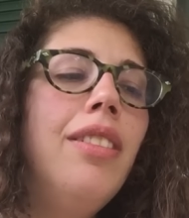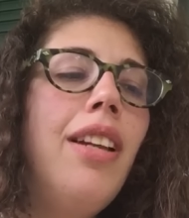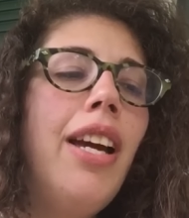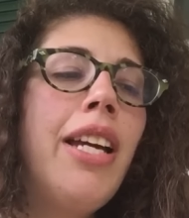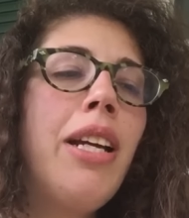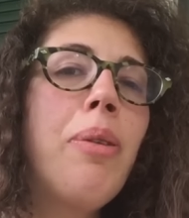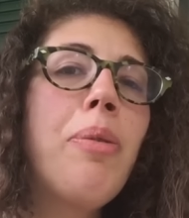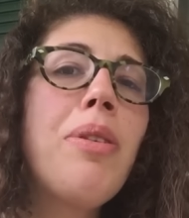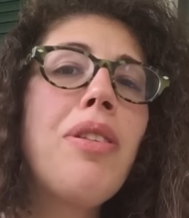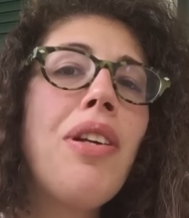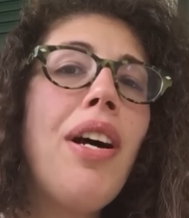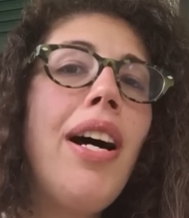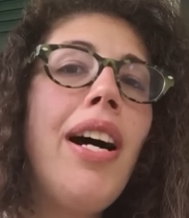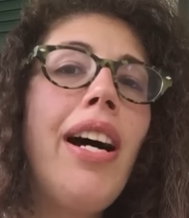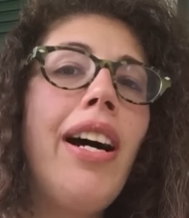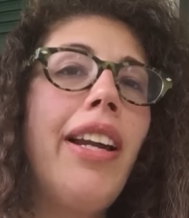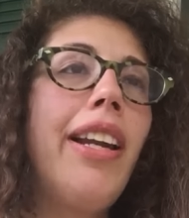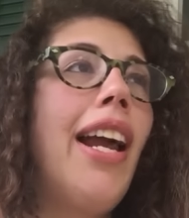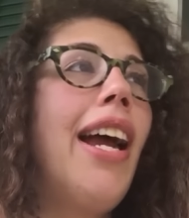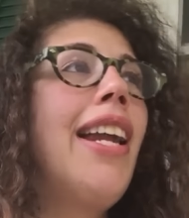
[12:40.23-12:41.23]
And it was
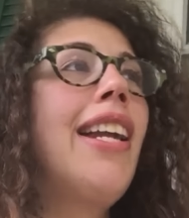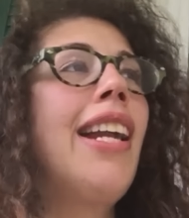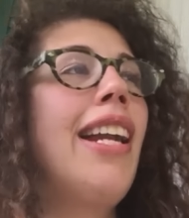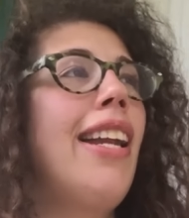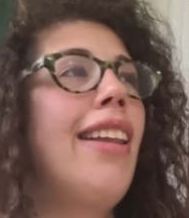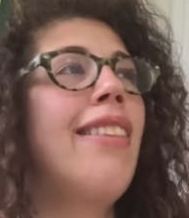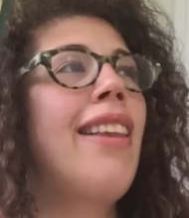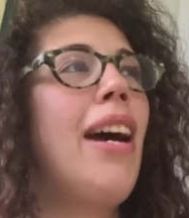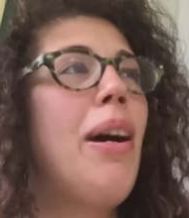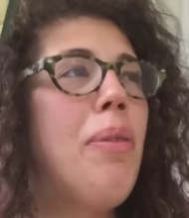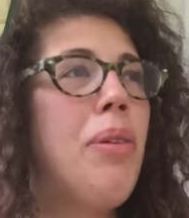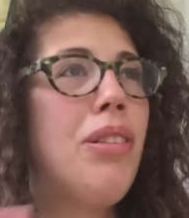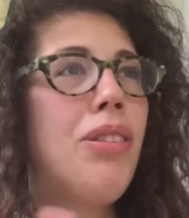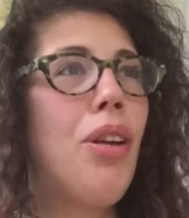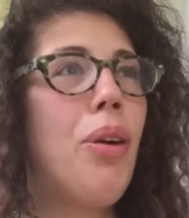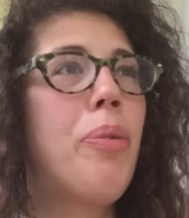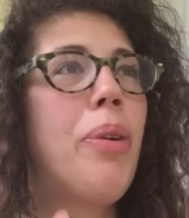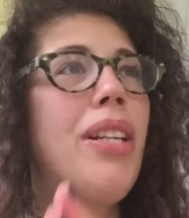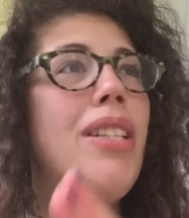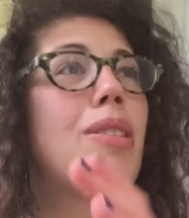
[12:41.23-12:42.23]
odd. And that was
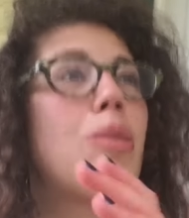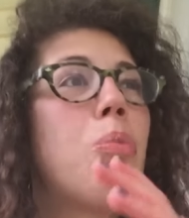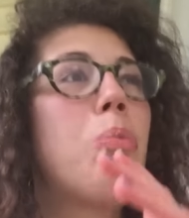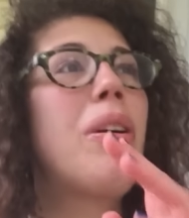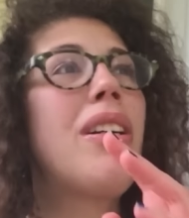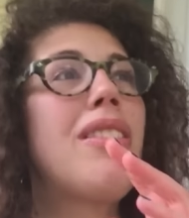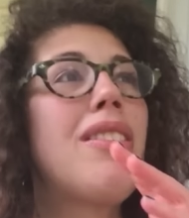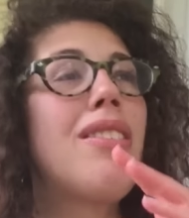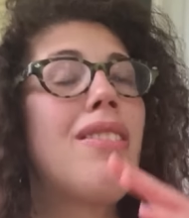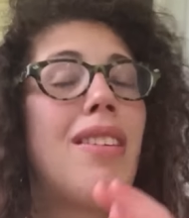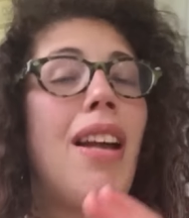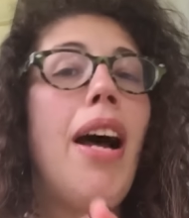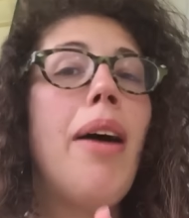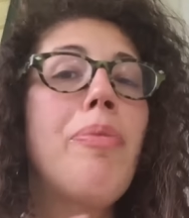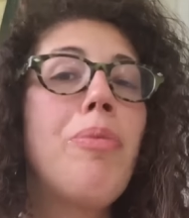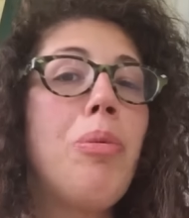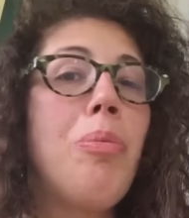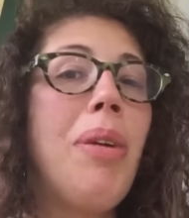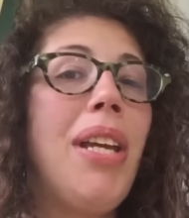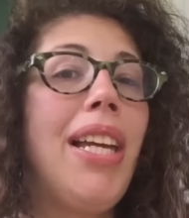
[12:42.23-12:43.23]
always what
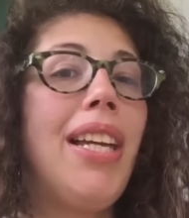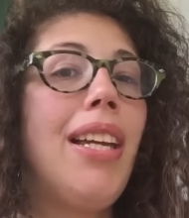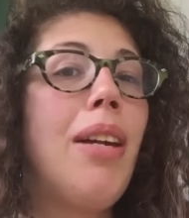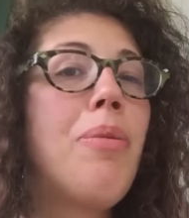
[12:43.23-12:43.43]
stopped me.